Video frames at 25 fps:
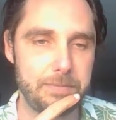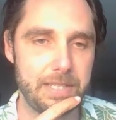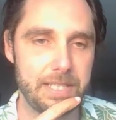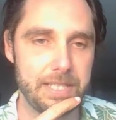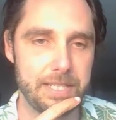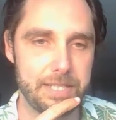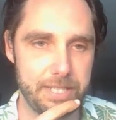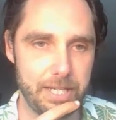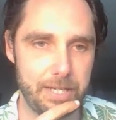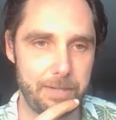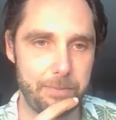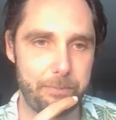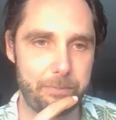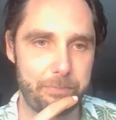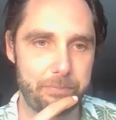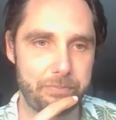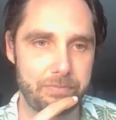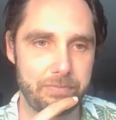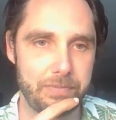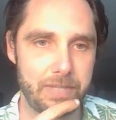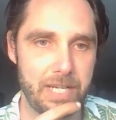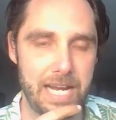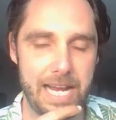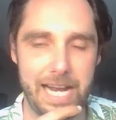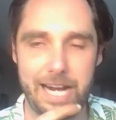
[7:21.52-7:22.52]
So
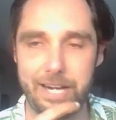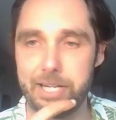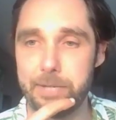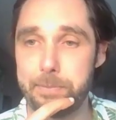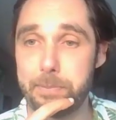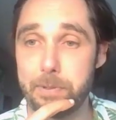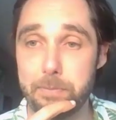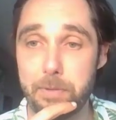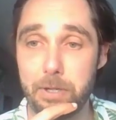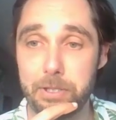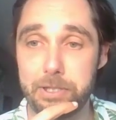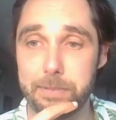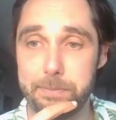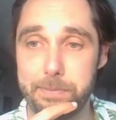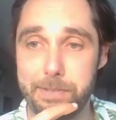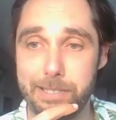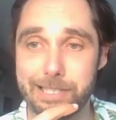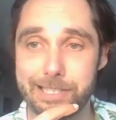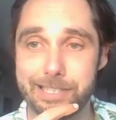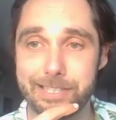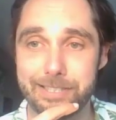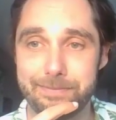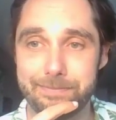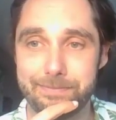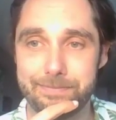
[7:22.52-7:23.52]
how do you promote the
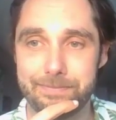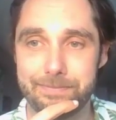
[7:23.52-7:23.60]
book?